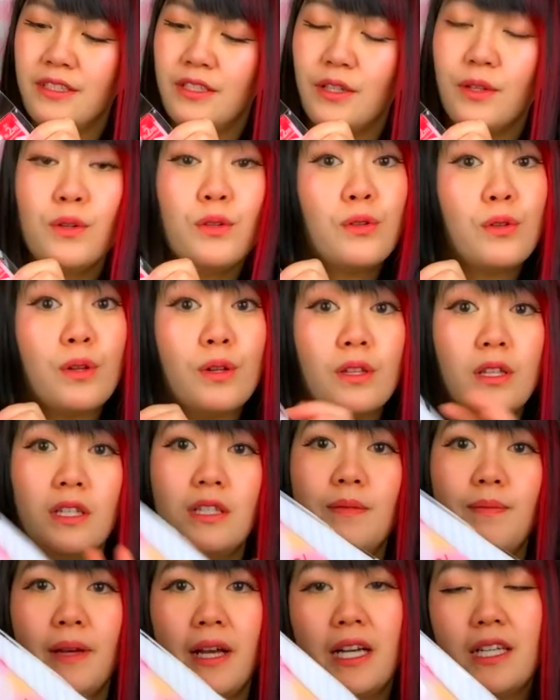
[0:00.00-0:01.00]
Don't throw
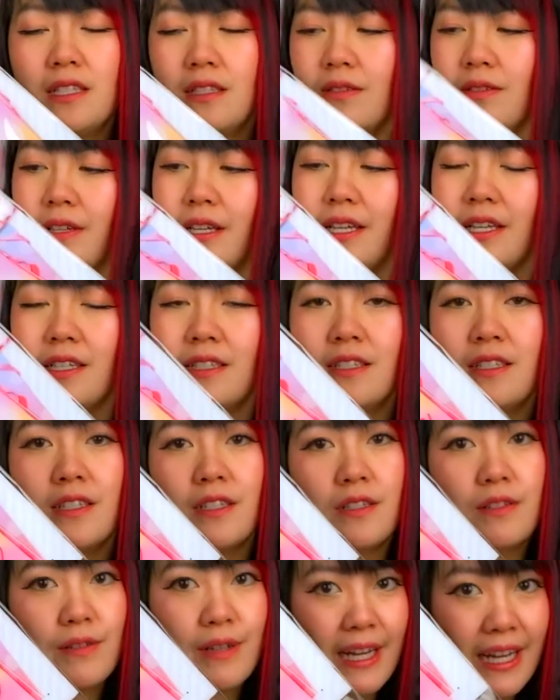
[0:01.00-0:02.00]
these bags away because they're
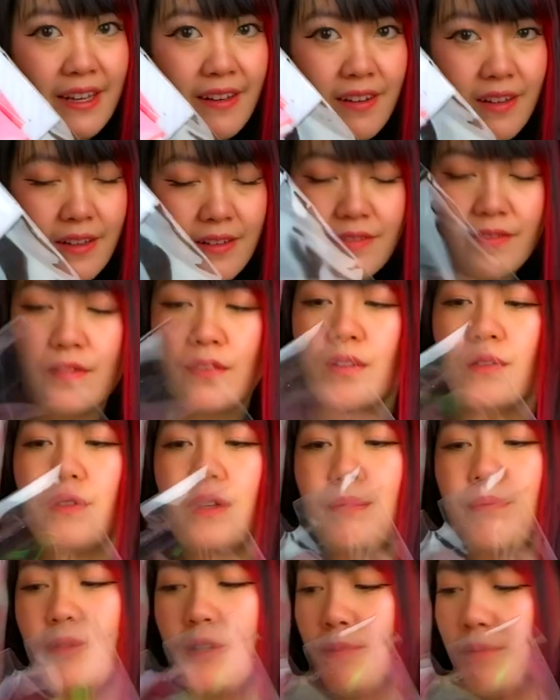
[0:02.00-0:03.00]
great for
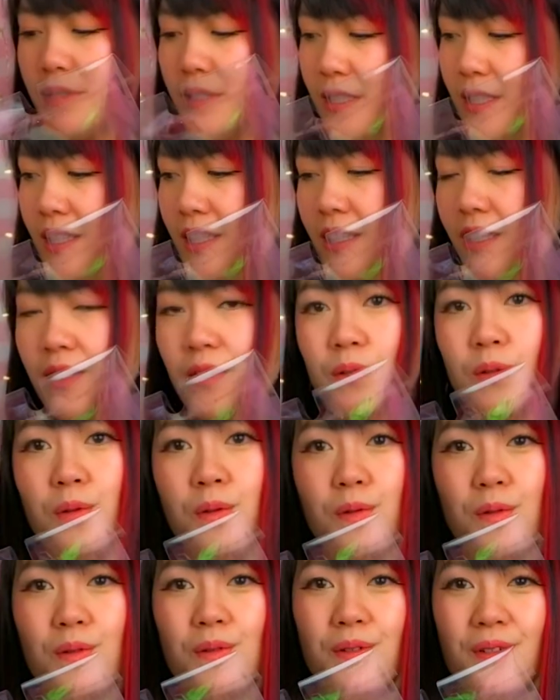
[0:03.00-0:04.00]
repurposing. Oh!